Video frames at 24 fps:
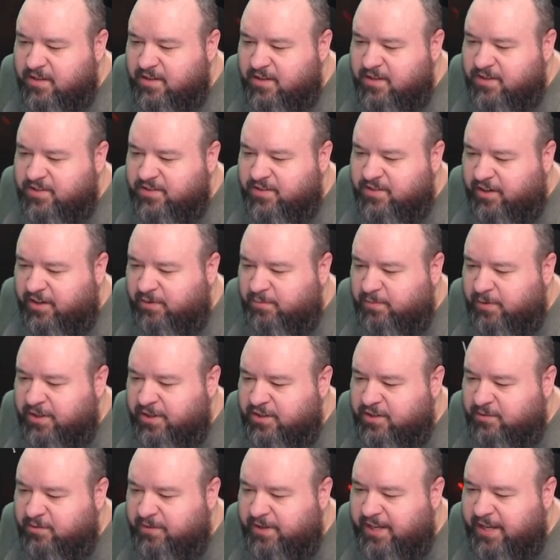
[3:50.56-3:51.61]
Start with
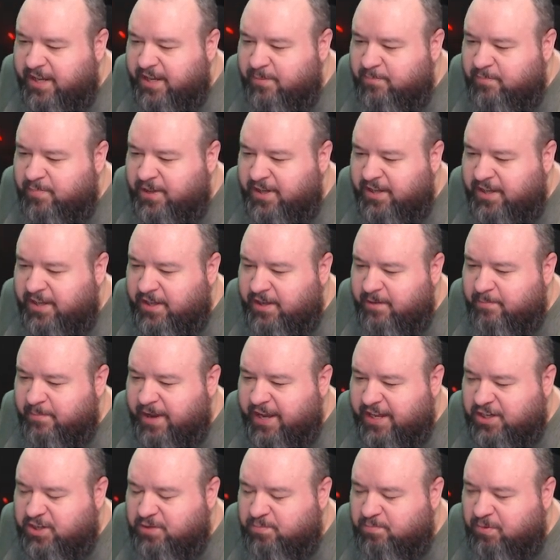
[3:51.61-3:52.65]
3 MP,
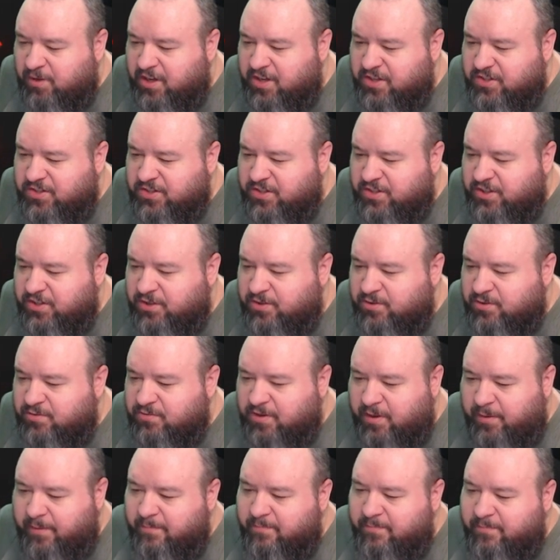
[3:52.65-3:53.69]
match plus 2,
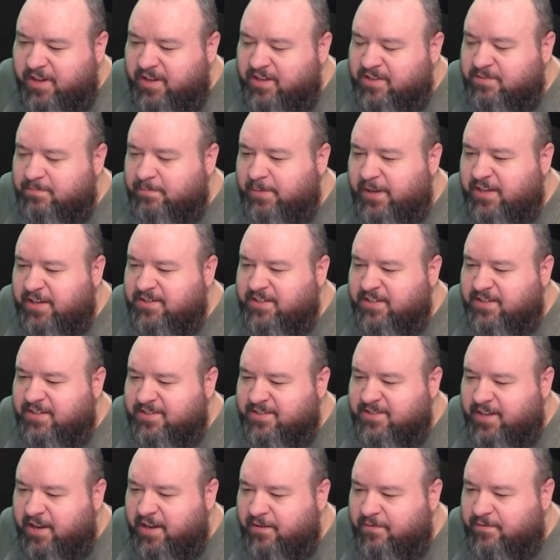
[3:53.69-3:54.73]
I mean, basic
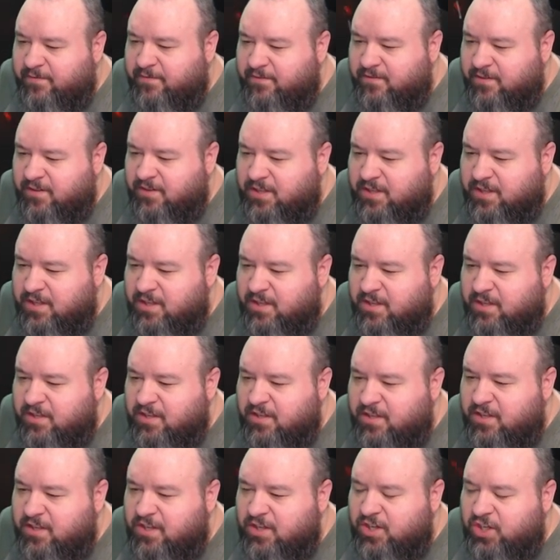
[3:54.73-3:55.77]
stuff.
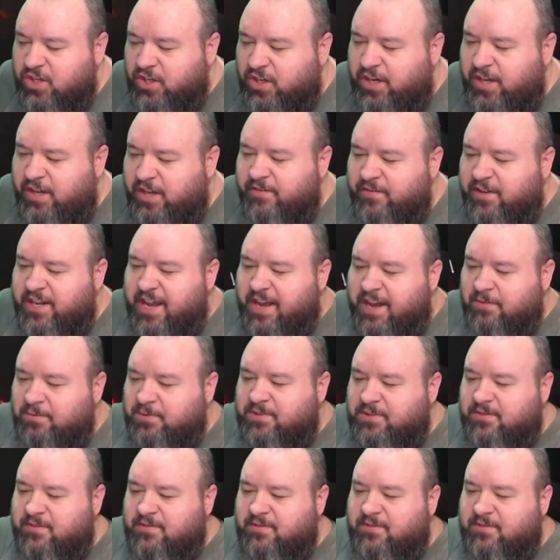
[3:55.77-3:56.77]
Should even out.